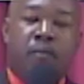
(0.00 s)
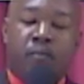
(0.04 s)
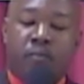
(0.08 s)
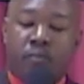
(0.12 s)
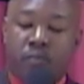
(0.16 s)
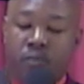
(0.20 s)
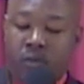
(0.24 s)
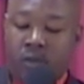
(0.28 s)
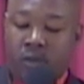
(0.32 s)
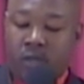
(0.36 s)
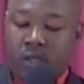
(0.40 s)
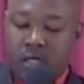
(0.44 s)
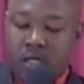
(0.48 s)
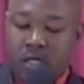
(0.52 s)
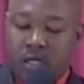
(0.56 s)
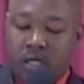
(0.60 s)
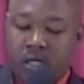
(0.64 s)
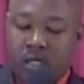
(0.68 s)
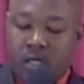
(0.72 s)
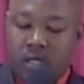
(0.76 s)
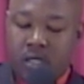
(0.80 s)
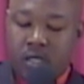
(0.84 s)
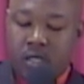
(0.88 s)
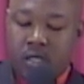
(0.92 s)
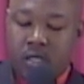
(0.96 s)

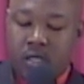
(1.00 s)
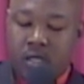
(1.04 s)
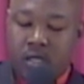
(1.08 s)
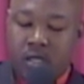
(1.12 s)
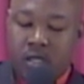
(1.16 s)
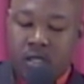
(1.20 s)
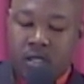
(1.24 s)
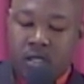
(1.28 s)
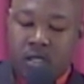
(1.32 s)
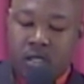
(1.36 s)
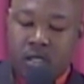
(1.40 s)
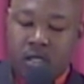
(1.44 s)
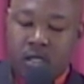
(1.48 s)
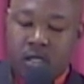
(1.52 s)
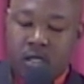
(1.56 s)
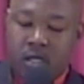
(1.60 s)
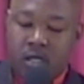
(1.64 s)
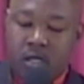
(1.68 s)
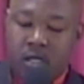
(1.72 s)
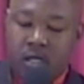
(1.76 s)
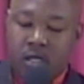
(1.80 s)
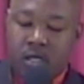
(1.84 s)
Nothing is said.